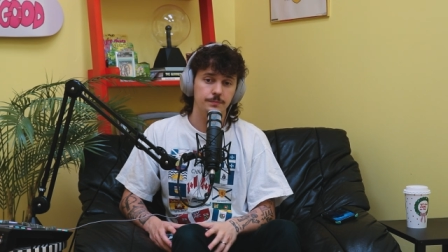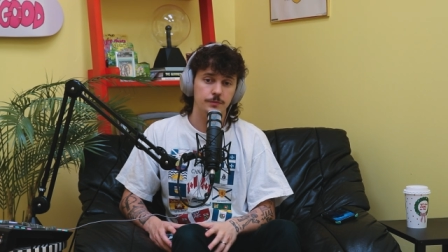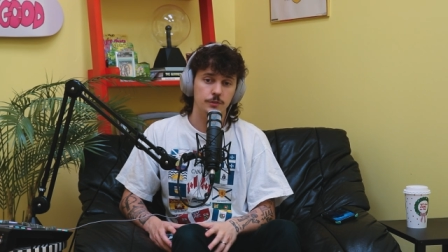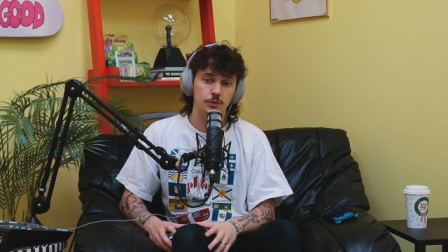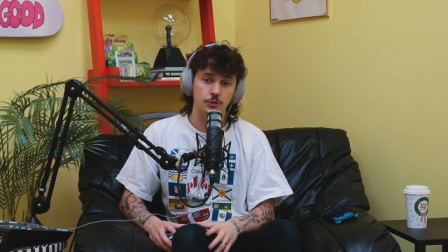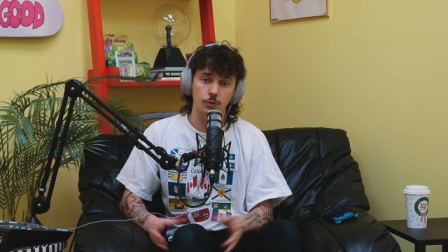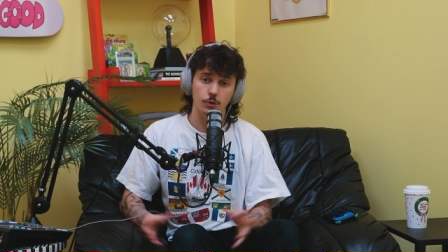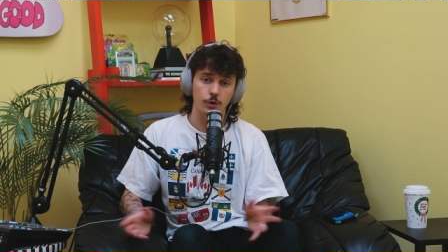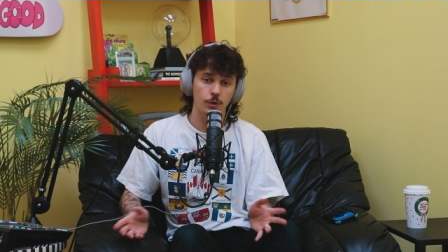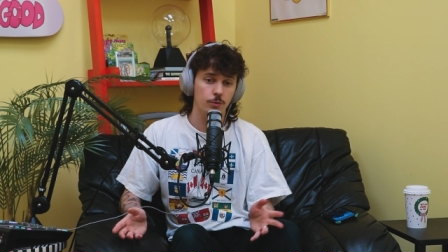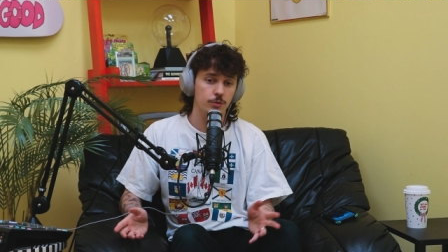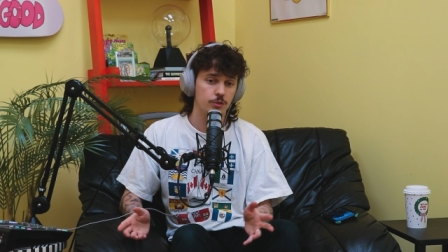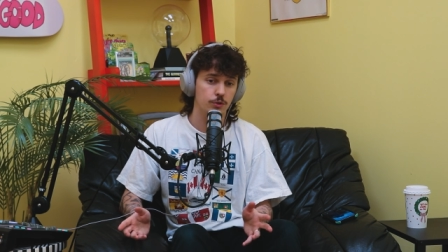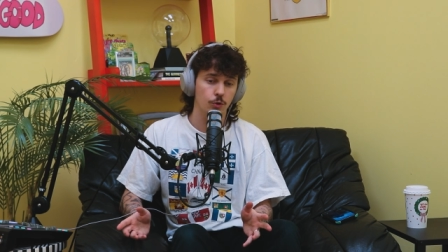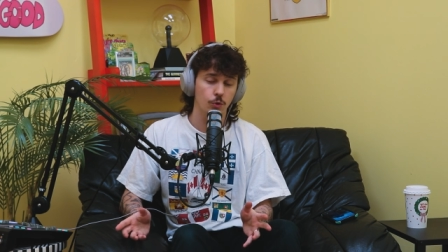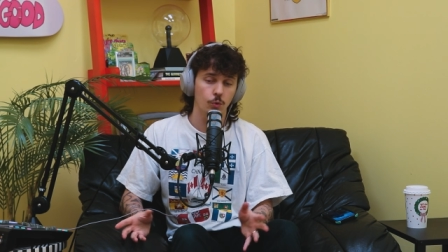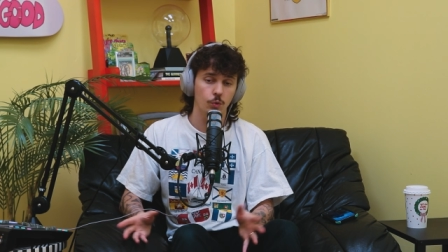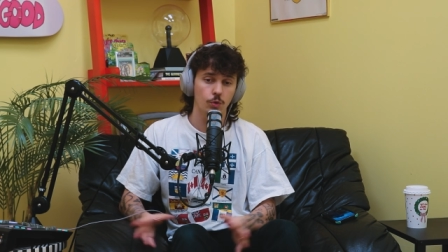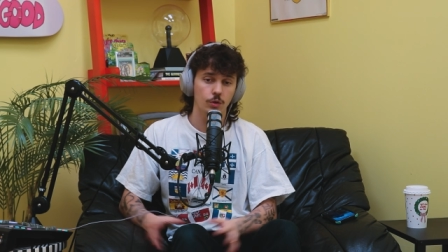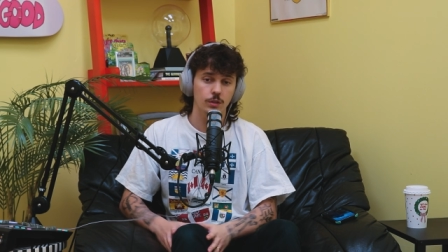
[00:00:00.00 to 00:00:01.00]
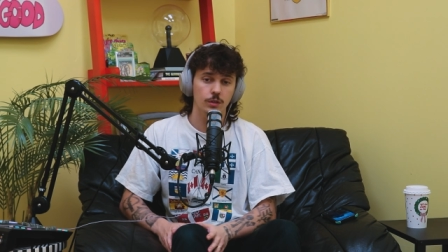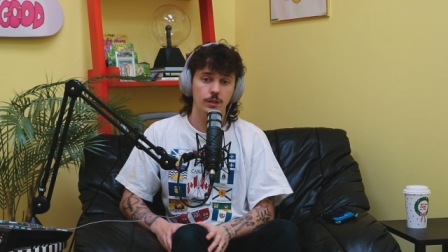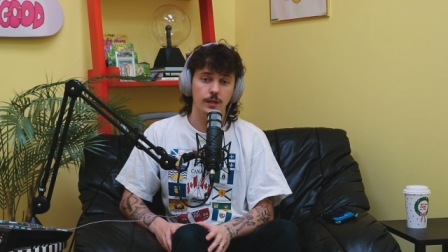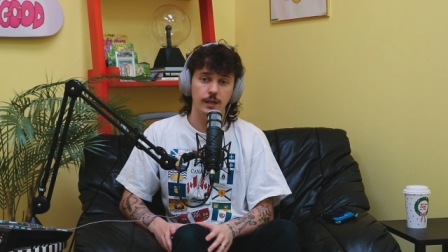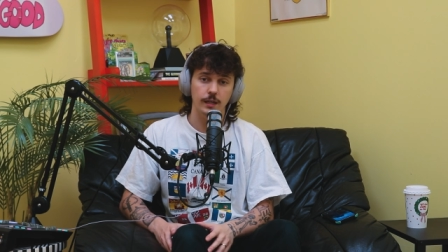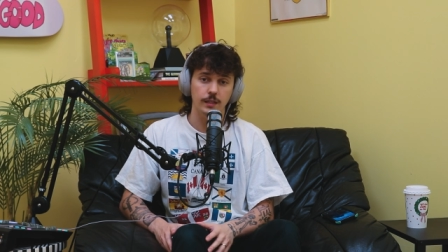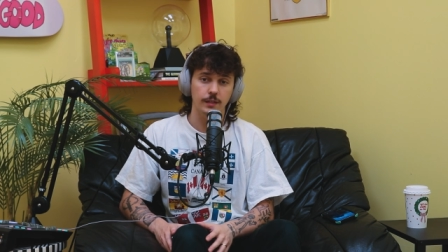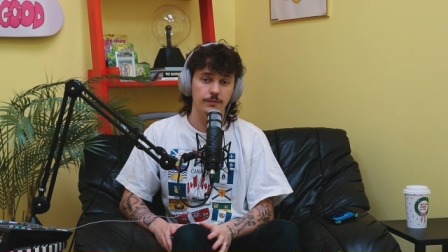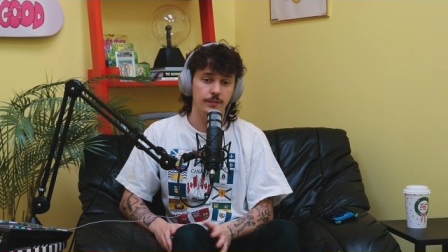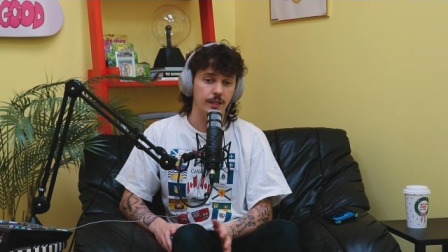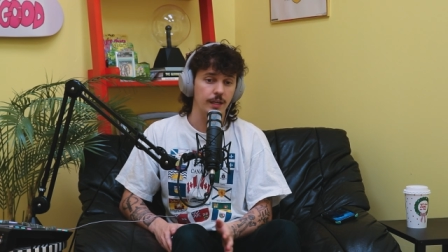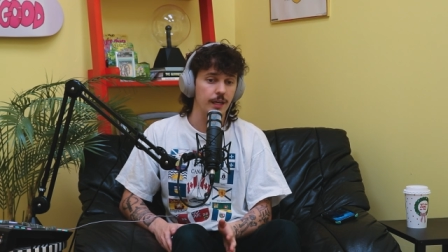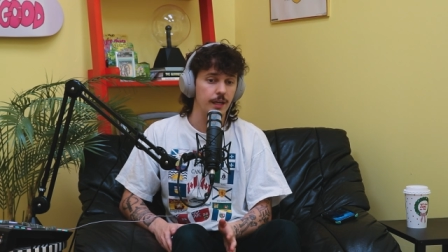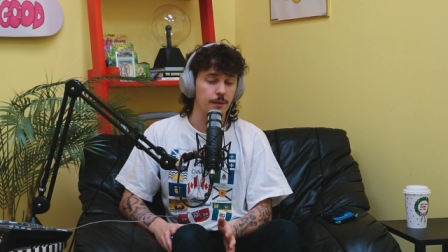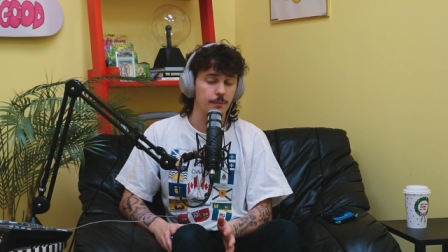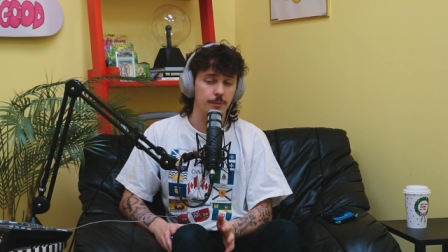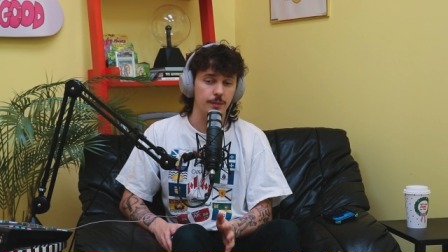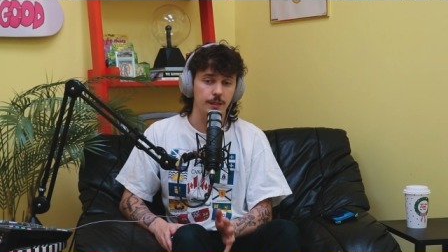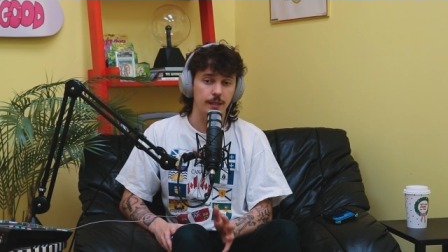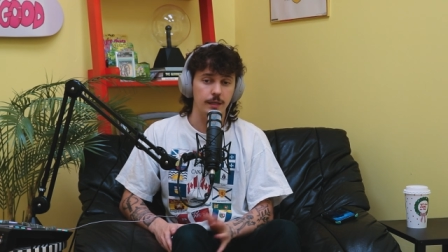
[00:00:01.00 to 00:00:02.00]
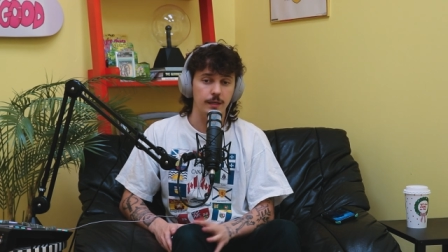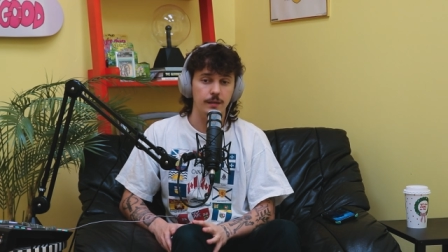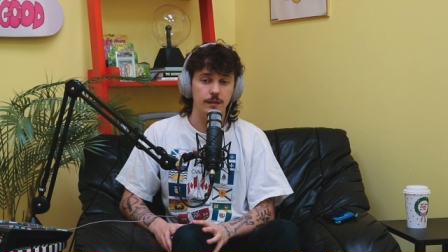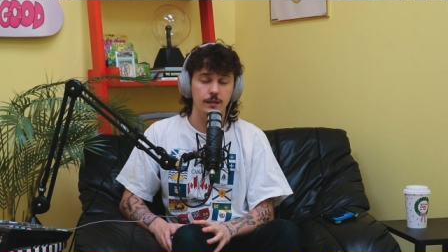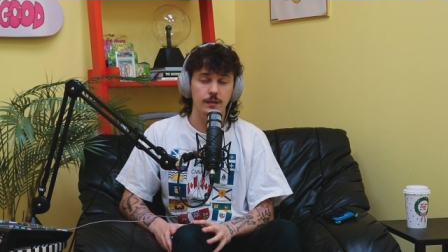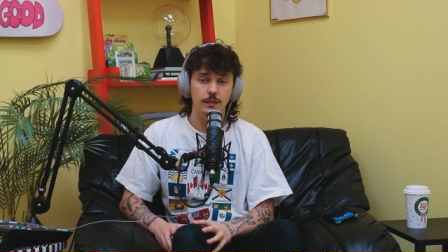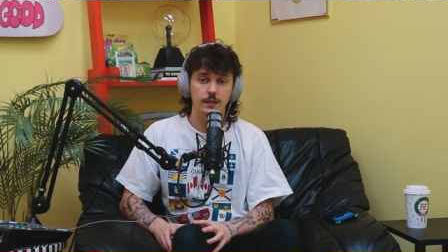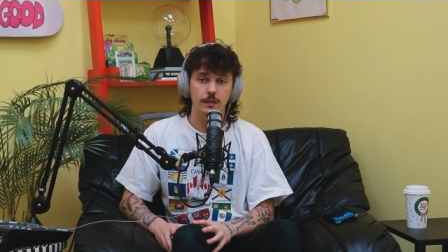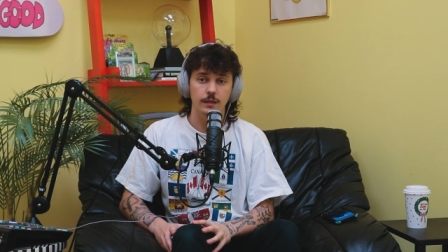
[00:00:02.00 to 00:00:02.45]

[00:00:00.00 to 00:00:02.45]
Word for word: Story was cool. I loved the gameplay.